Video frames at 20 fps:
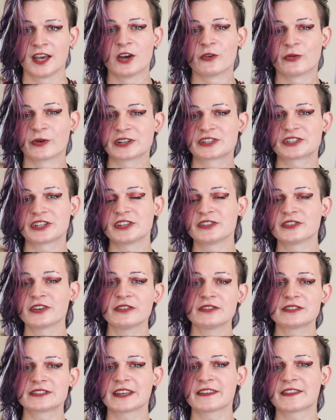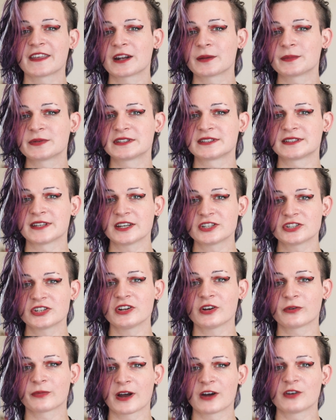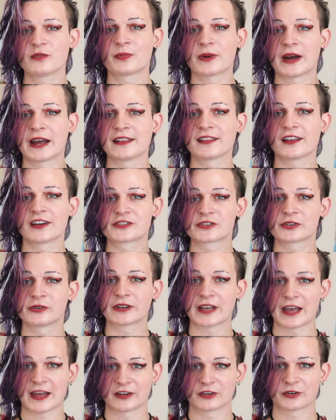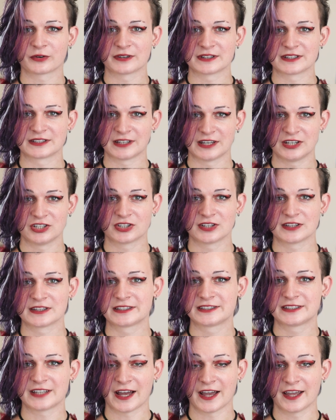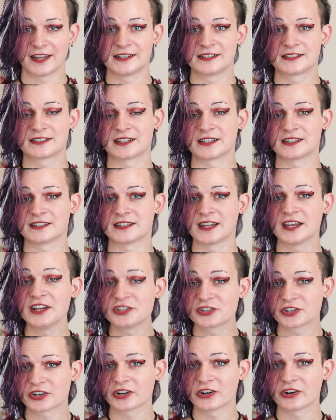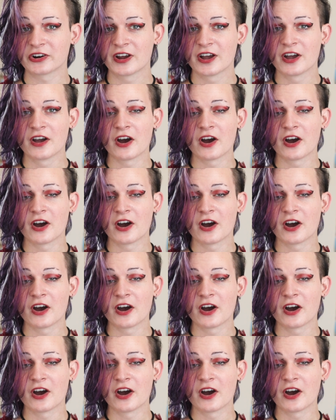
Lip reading: where she notes that obsession around biological categorizations tied to nature